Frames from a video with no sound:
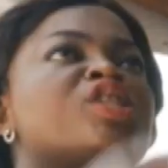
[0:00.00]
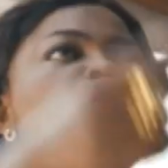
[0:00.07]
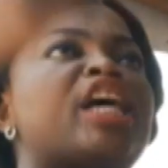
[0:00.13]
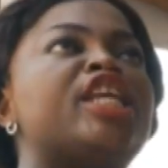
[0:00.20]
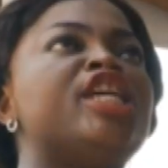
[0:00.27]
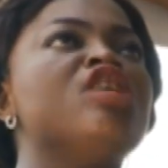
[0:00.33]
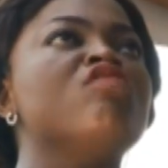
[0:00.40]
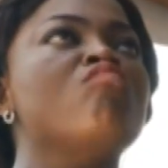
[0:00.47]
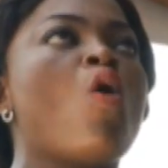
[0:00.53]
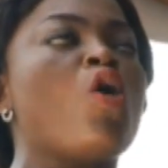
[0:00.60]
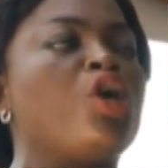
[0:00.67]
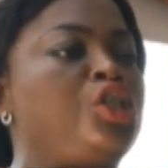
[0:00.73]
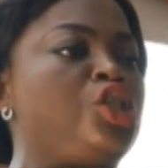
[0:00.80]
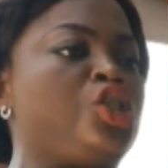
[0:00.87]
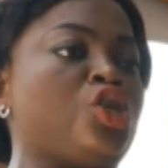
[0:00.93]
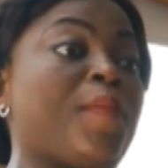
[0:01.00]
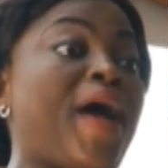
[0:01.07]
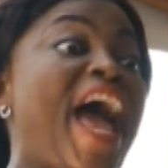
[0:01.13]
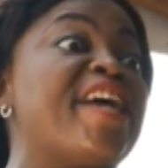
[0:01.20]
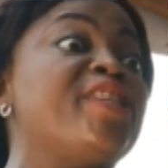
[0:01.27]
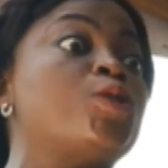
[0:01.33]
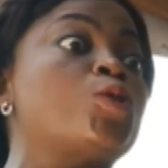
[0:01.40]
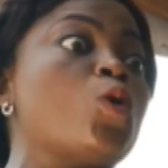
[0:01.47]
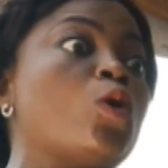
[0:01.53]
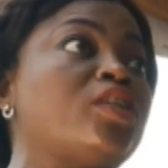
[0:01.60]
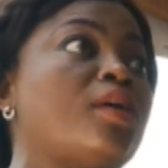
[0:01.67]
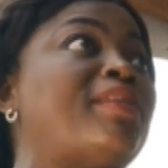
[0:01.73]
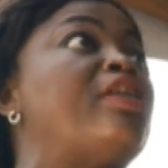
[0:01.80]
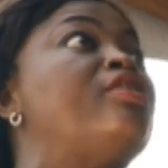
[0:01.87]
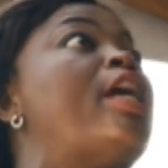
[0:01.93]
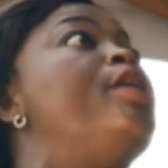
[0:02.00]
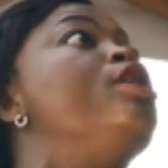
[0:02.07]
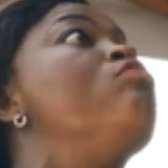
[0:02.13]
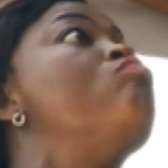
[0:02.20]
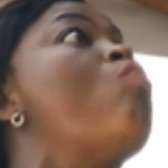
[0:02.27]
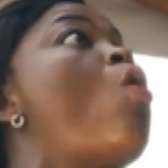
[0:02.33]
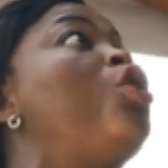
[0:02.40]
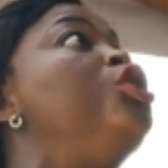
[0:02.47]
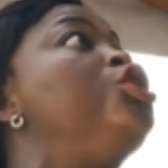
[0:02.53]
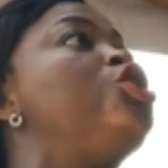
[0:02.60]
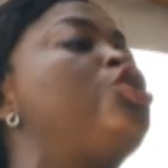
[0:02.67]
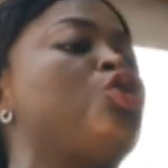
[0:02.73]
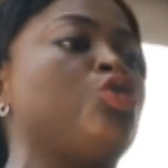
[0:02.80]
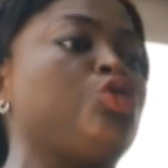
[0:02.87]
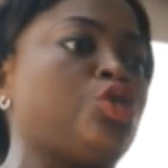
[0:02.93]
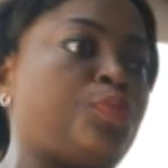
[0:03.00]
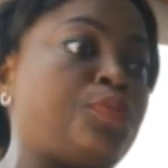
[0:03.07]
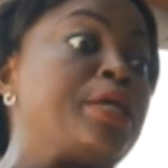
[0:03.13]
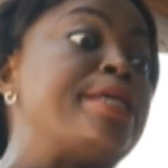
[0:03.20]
sell Igbo in this shop. I told them that you sell Igbo in this your shop.